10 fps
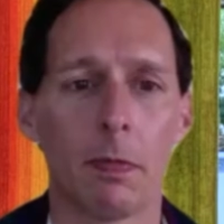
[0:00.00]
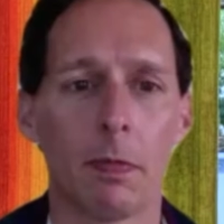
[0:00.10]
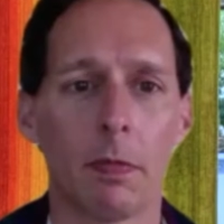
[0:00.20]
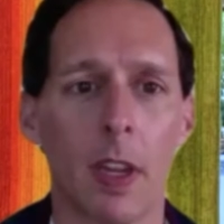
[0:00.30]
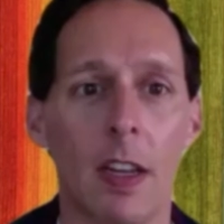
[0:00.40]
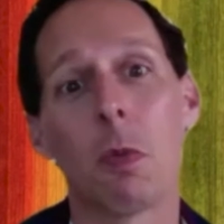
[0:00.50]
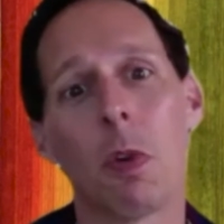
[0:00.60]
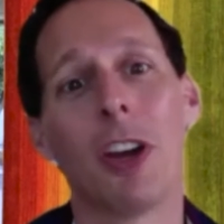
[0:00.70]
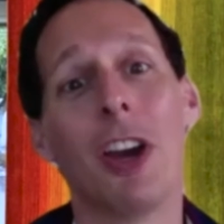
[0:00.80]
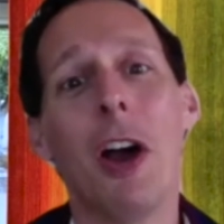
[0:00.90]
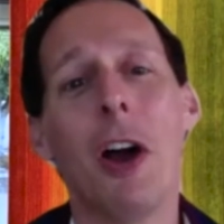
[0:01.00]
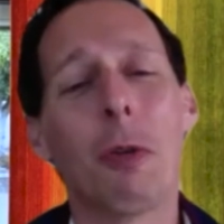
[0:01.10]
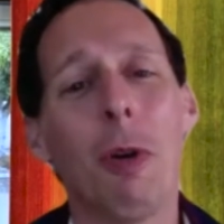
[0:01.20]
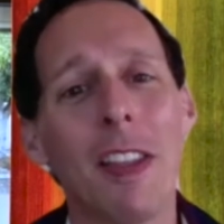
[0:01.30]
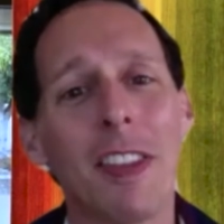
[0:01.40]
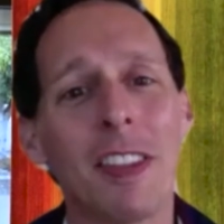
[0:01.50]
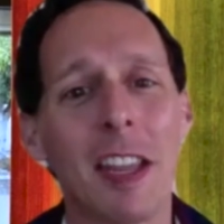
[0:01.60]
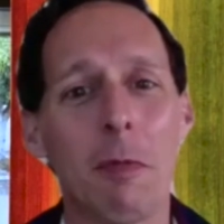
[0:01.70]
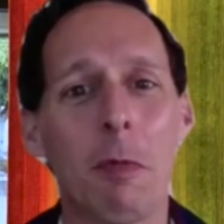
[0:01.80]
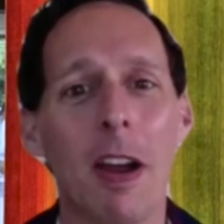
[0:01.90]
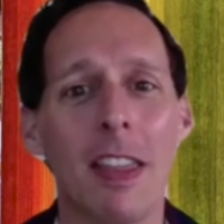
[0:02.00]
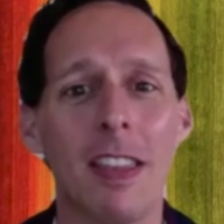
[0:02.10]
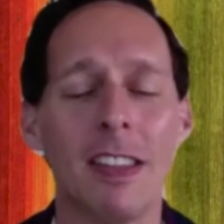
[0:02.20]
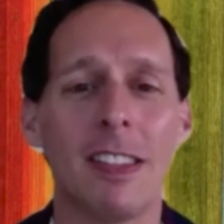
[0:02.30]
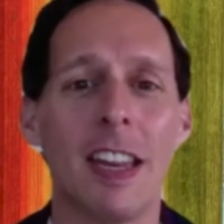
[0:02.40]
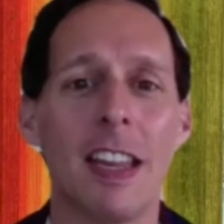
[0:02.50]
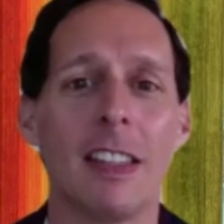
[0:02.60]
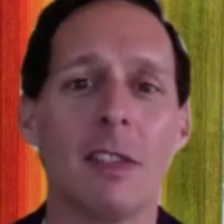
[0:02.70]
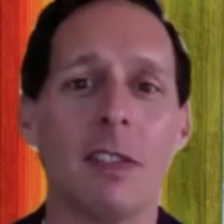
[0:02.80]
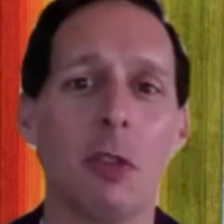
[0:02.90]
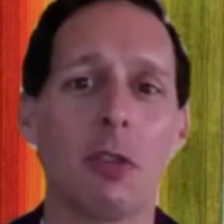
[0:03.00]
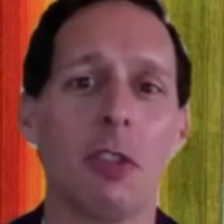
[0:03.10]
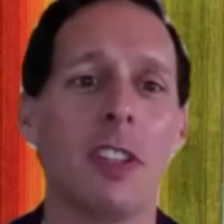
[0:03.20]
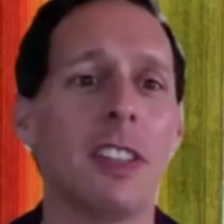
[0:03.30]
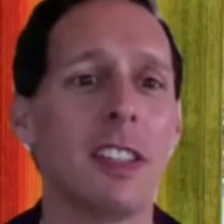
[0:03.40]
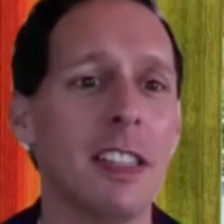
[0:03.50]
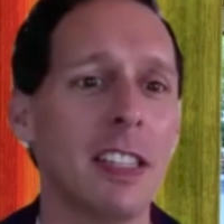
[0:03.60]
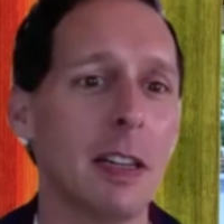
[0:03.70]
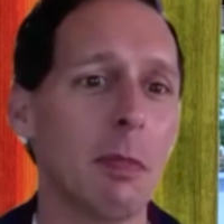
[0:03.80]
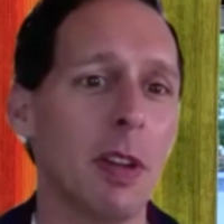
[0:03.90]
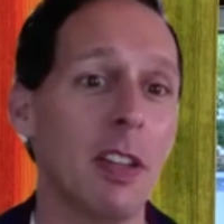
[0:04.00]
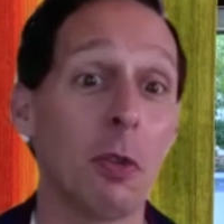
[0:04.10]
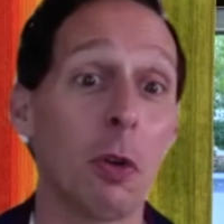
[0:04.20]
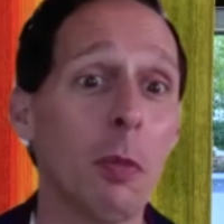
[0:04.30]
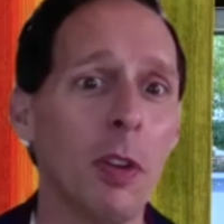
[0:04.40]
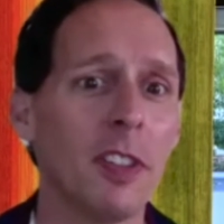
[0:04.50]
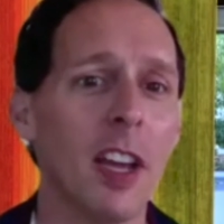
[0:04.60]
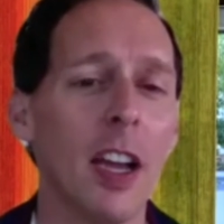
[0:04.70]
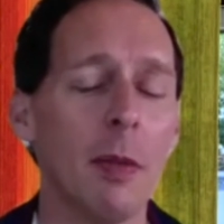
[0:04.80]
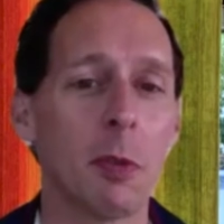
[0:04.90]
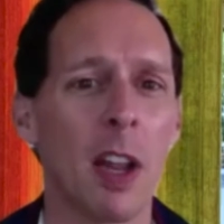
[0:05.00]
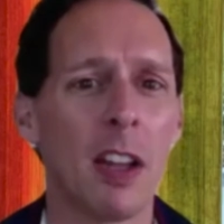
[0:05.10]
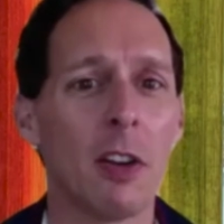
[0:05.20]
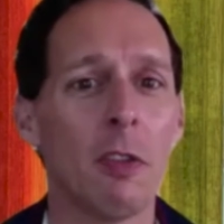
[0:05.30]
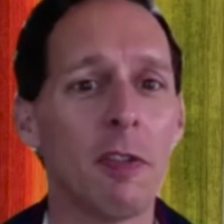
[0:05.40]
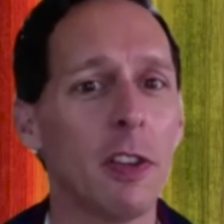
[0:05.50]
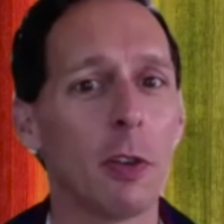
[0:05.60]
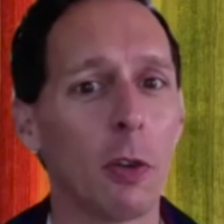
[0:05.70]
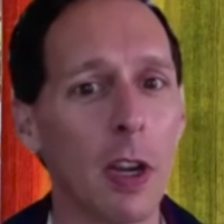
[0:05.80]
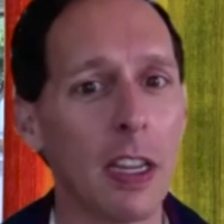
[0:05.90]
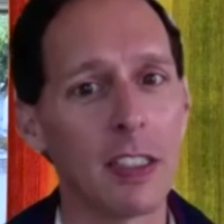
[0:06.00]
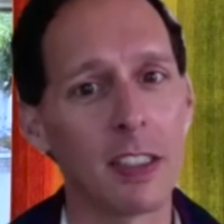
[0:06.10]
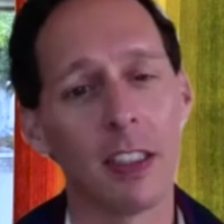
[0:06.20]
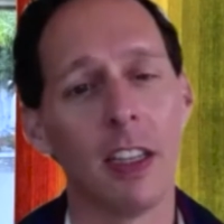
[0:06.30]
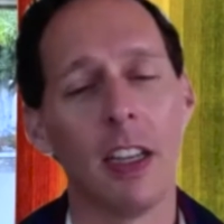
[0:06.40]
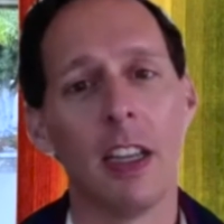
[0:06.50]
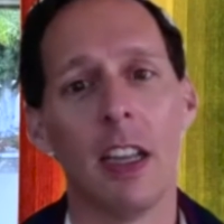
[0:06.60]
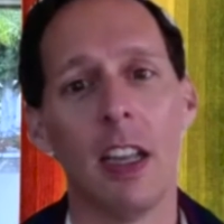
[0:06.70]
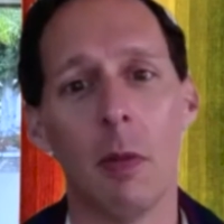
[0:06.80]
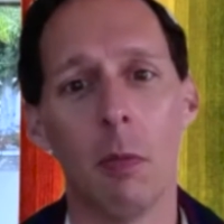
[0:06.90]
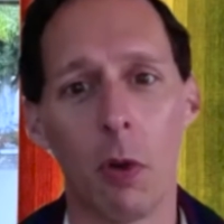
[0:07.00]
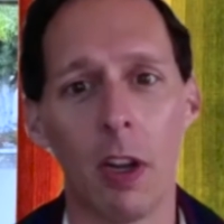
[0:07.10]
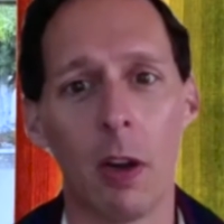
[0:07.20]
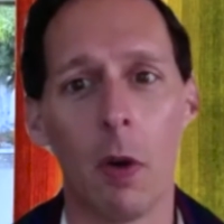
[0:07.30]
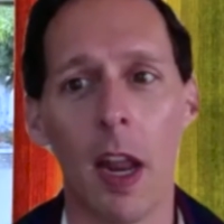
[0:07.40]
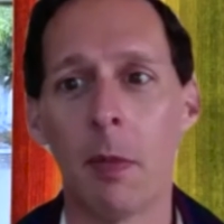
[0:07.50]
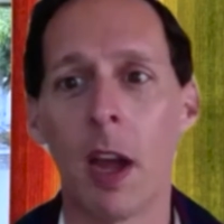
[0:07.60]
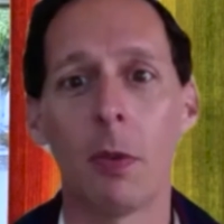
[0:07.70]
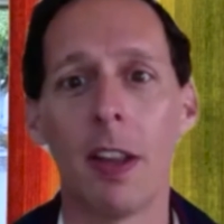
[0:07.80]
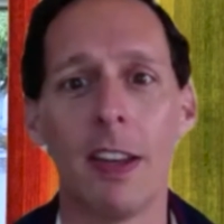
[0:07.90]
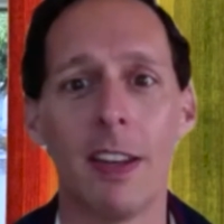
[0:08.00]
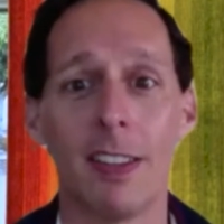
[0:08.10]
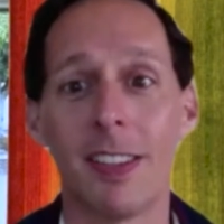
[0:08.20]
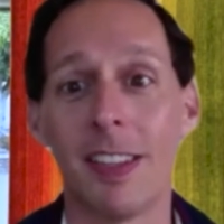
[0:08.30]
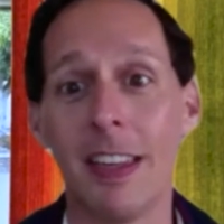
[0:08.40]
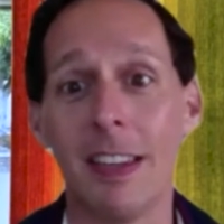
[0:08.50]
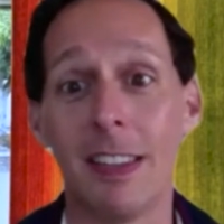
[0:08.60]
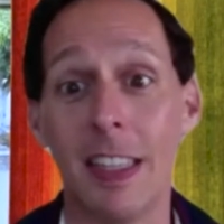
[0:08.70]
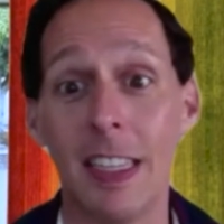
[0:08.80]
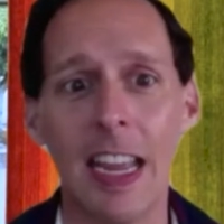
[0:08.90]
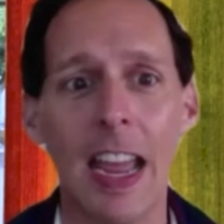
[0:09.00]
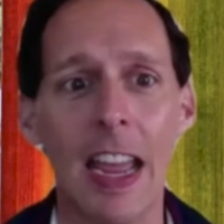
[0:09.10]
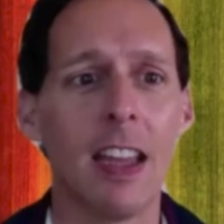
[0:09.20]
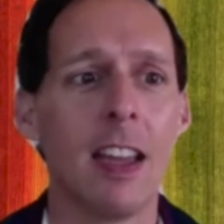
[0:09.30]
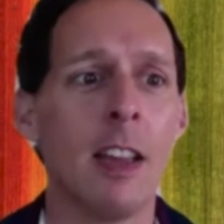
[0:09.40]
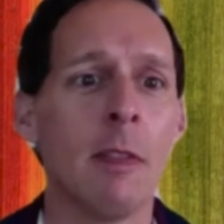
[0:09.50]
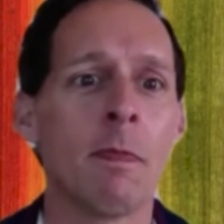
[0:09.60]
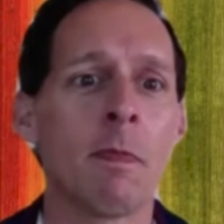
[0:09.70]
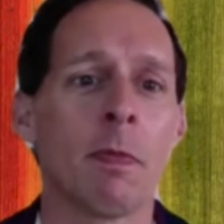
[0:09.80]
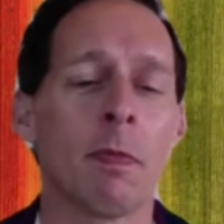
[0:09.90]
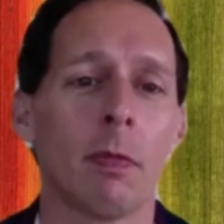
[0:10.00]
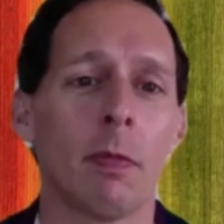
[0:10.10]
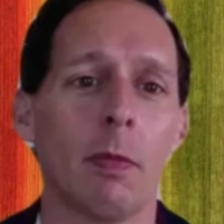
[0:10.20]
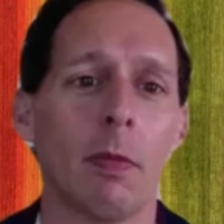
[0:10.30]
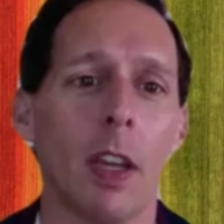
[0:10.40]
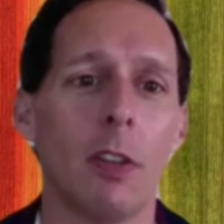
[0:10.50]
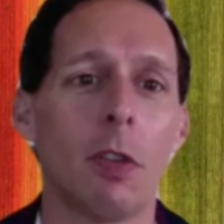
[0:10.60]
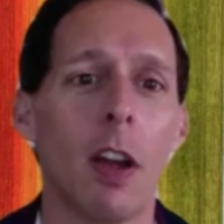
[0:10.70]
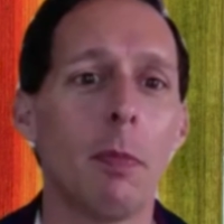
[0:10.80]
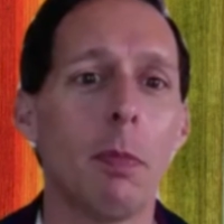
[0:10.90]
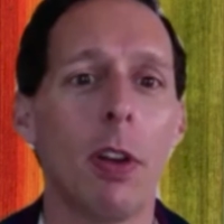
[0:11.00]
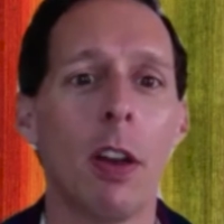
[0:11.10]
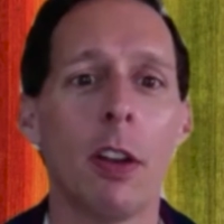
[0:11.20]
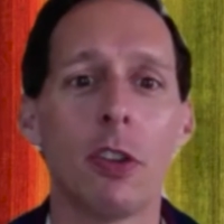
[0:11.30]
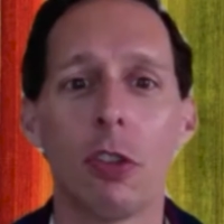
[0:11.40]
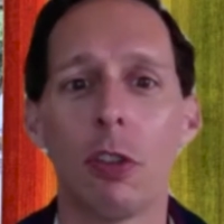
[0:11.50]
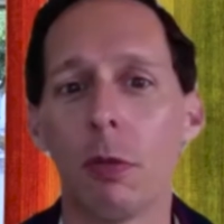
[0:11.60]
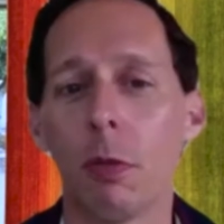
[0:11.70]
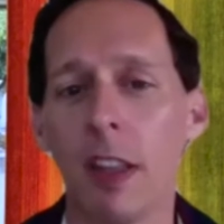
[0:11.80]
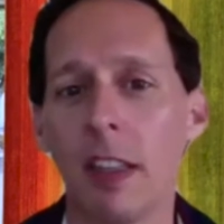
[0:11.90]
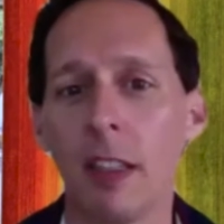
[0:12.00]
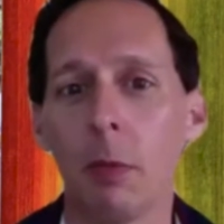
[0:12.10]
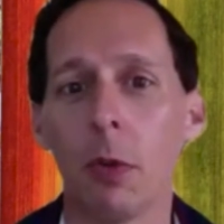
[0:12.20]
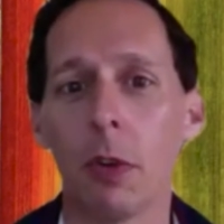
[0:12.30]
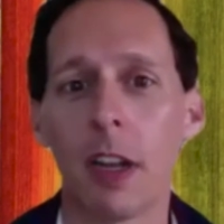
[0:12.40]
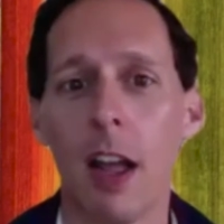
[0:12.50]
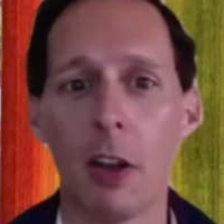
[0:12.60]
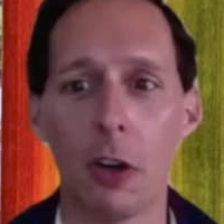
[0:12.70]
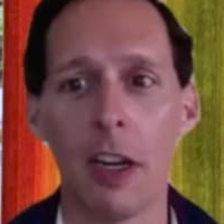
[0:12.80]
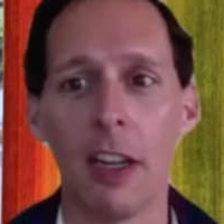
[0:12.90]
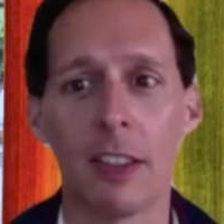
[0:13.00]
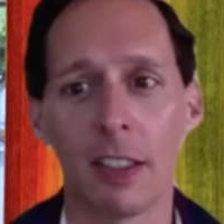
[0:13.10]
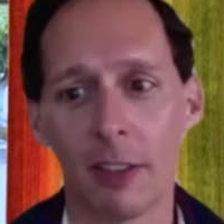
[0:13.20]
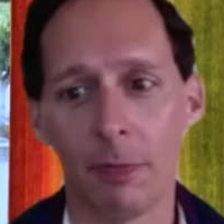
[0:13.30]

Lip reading: It doesn't work quite the same way these days of social distancing, but in normal times, when I don't feel great in the morning, when I'm not ready to seize the day, I try to put on a shirt with a little more color in it.